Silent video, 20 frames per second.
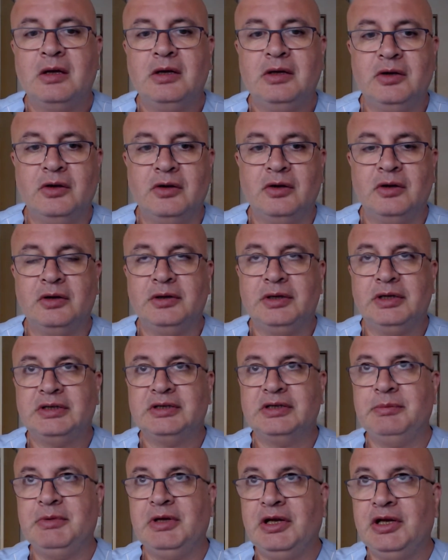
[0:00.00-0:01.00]
your
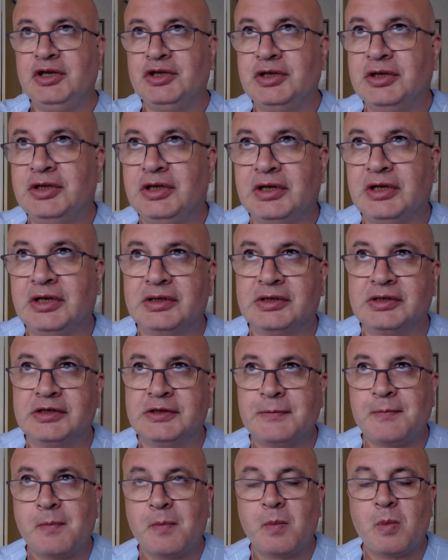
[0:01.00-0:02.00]
examination
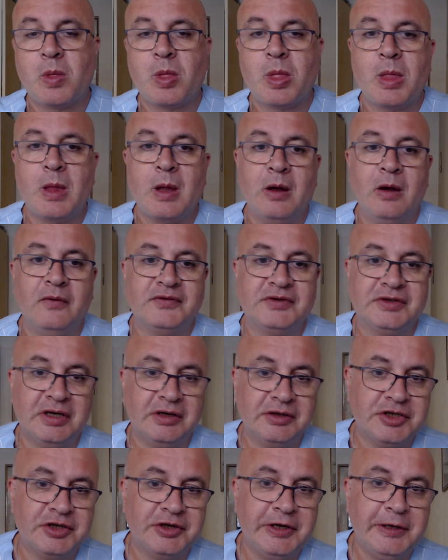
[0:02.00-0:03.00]
tickets of
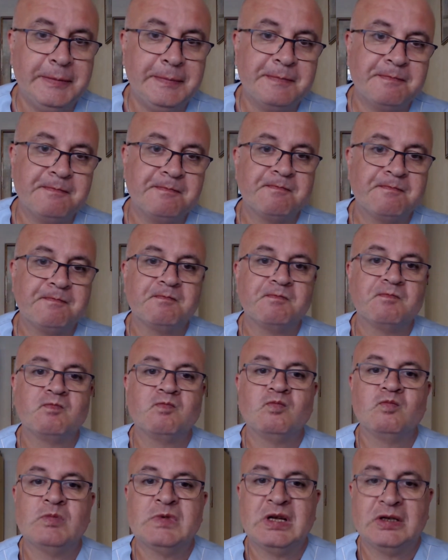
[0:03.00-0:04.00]
surgery,
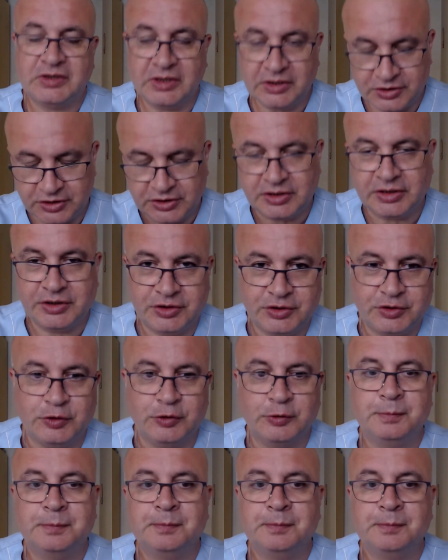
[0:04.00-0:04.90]
surgical issue.